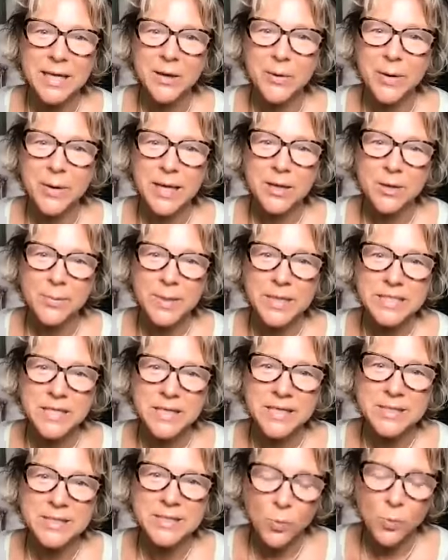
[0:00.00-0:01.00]
Leo, hello, my
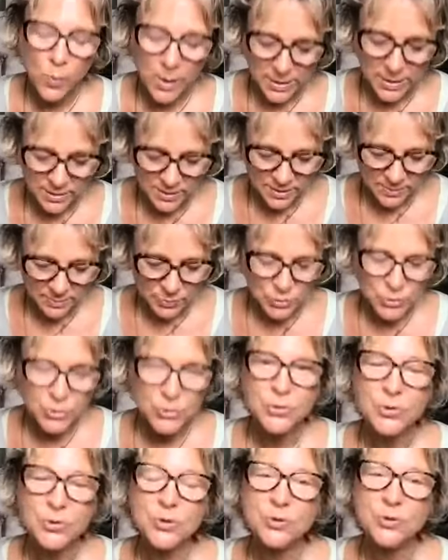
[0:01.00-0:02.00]
darlings. Welcome
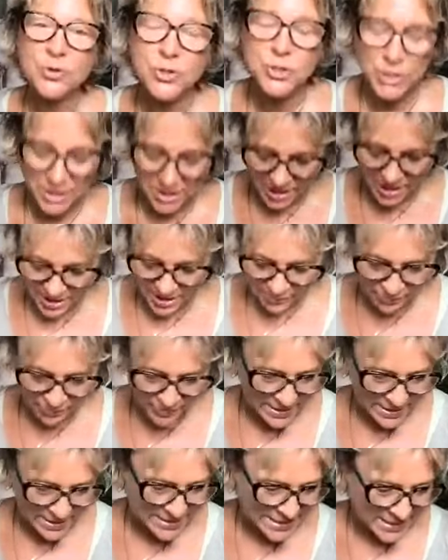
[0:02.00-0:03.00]
to your July
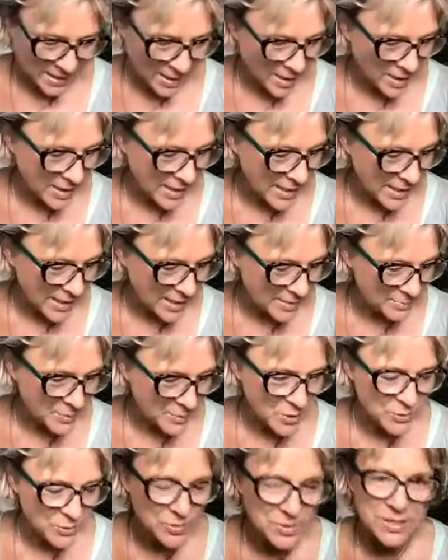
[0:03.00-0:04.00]
reading. I am
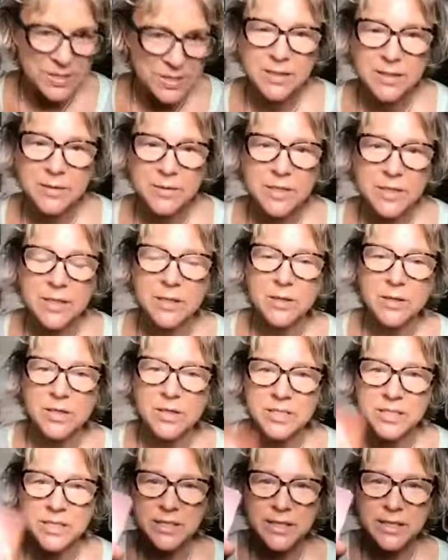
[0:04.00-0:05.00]
using the
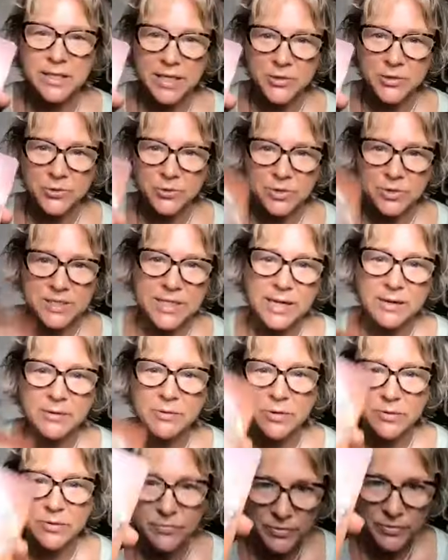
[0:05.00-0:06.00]
Guardian Angel
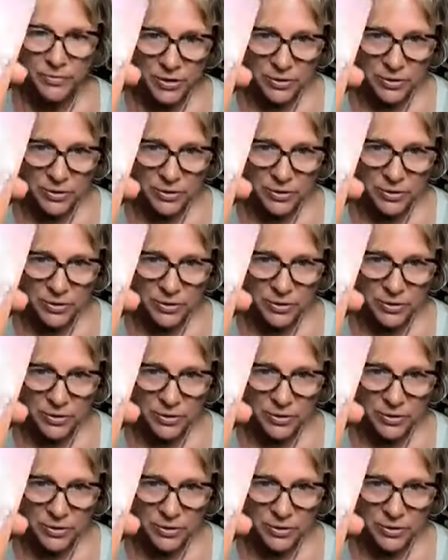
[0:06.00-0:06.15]
Tarot for